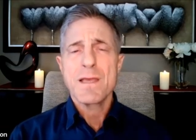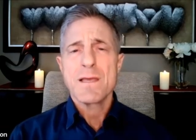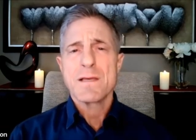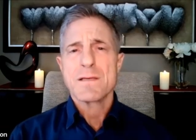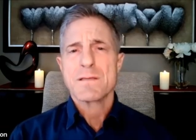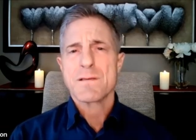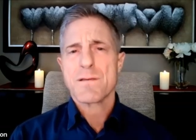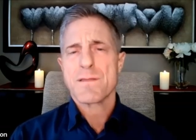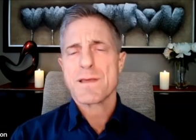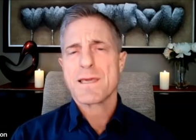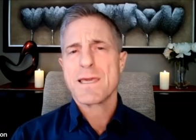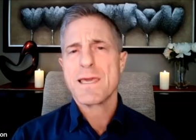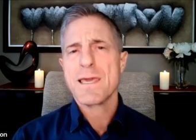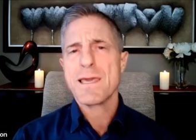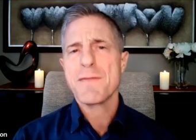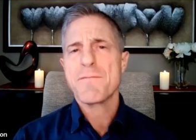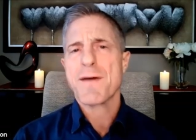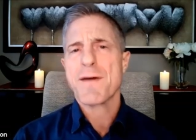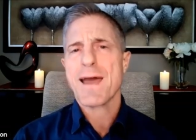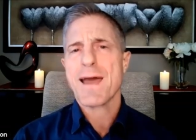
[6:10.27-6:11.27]
So the
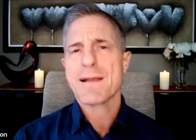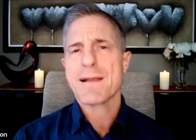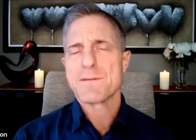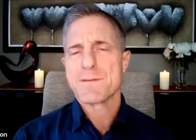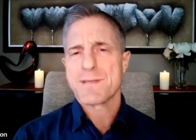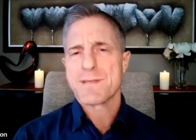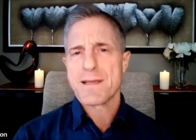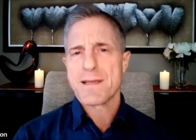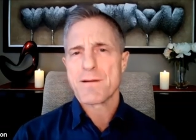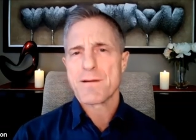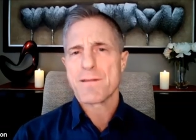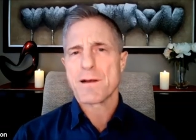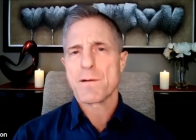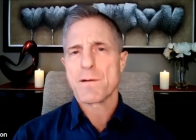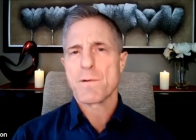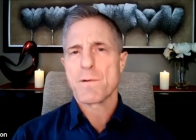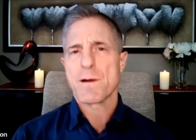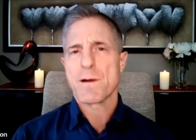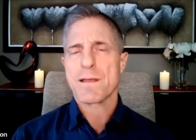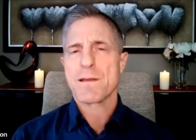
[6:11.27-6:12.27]
key factors here that I
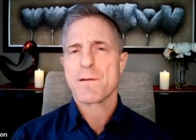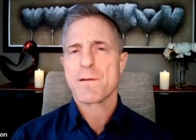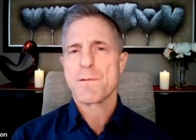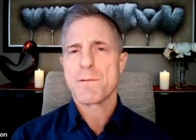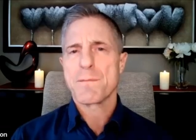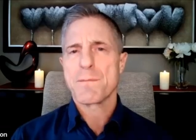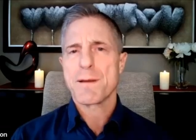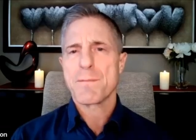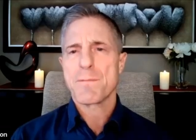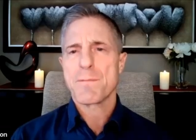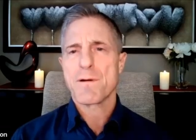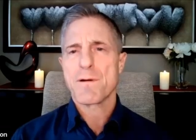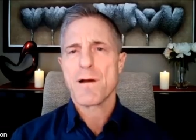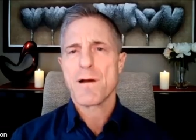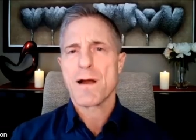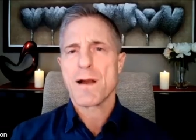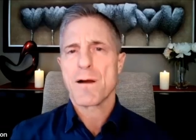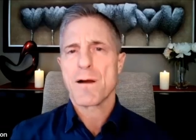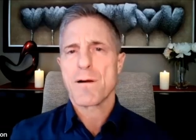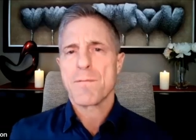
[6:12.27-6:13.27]
want you to remember
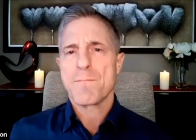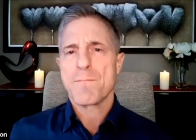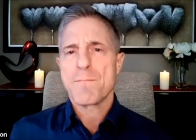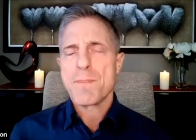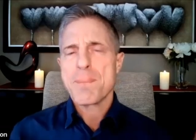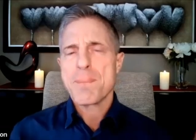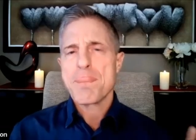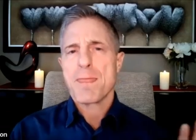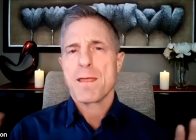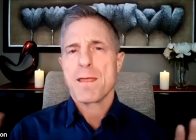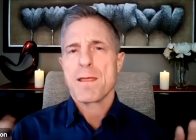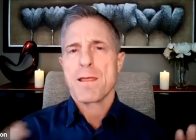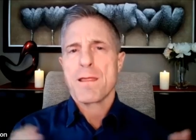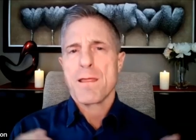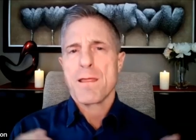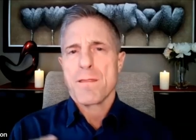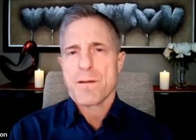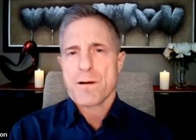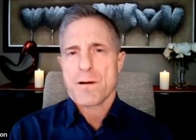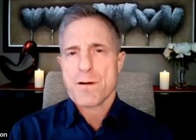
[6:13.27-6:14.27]
are
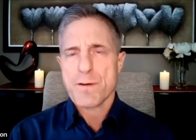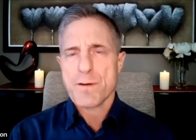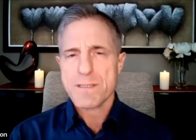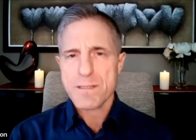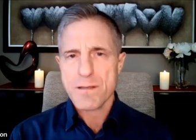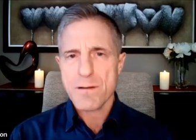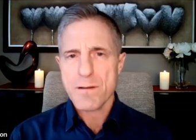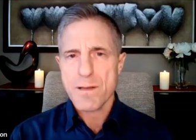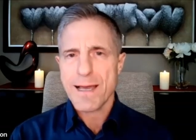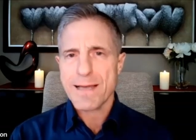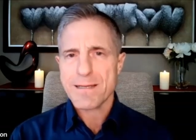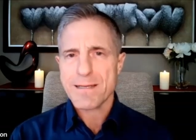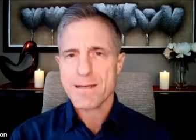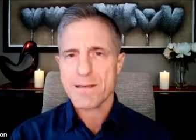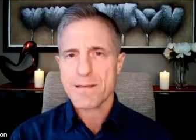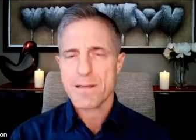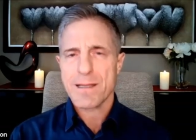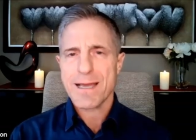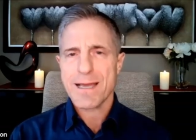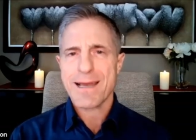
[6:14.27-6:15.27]
the crystal
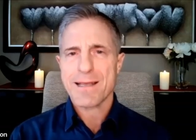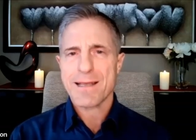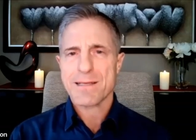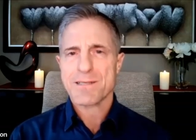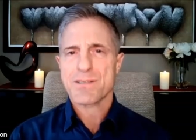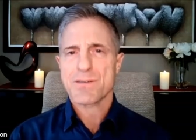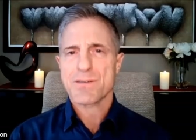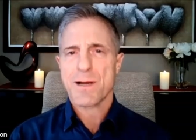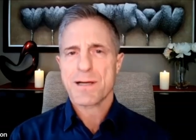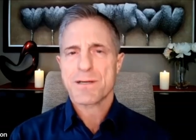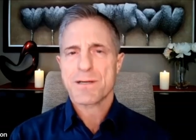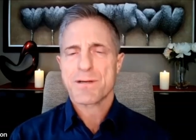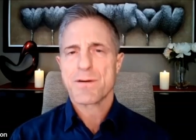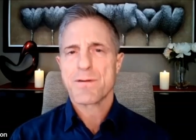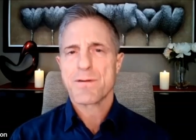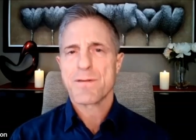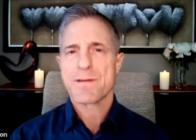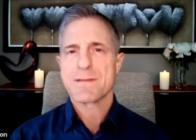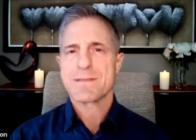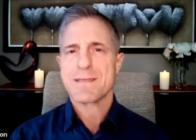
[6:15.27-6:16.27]
lattice
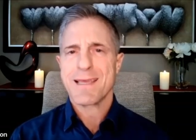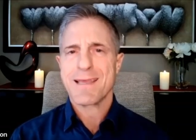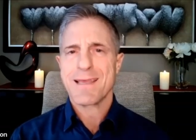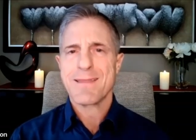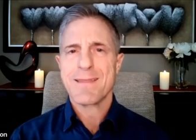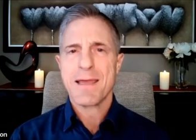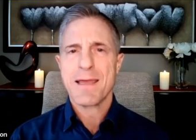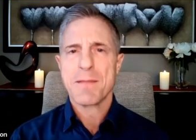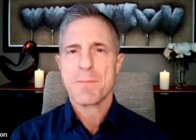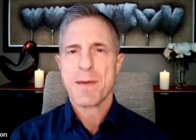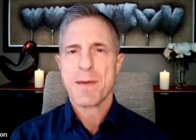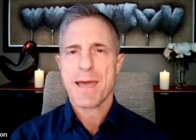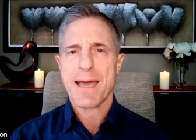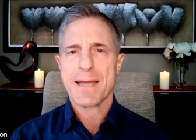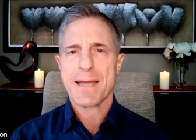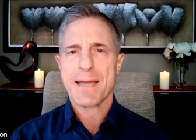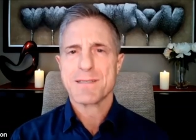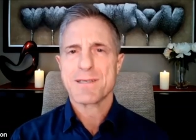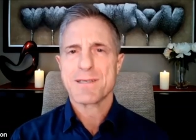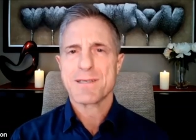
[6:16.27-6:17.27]
structure that's in that
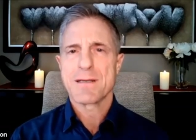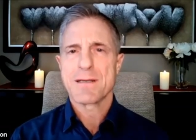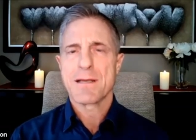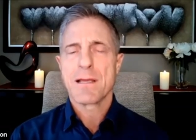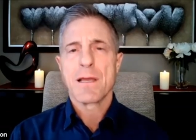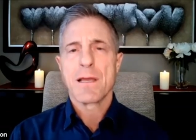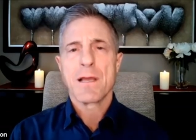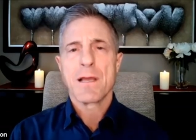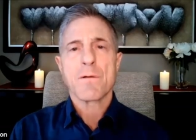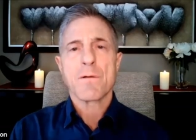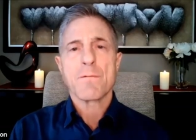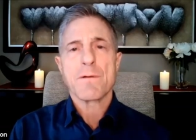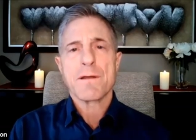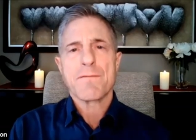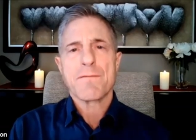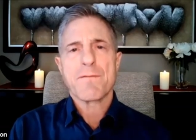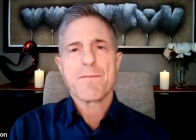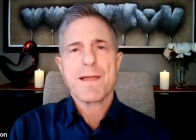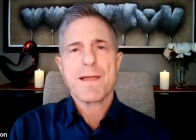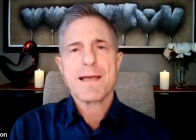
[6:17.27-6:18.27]
patch
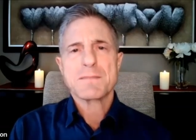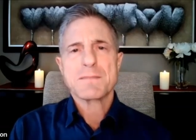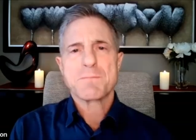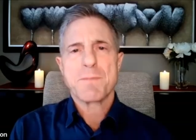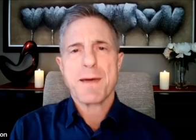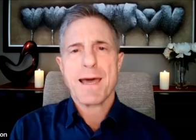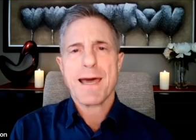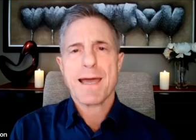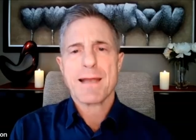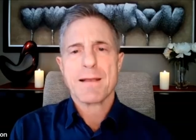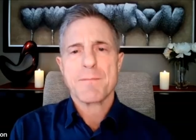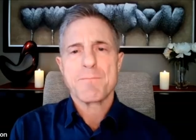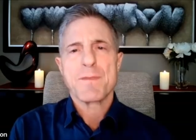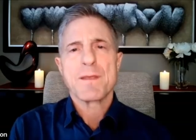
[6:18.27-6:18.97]
reflects back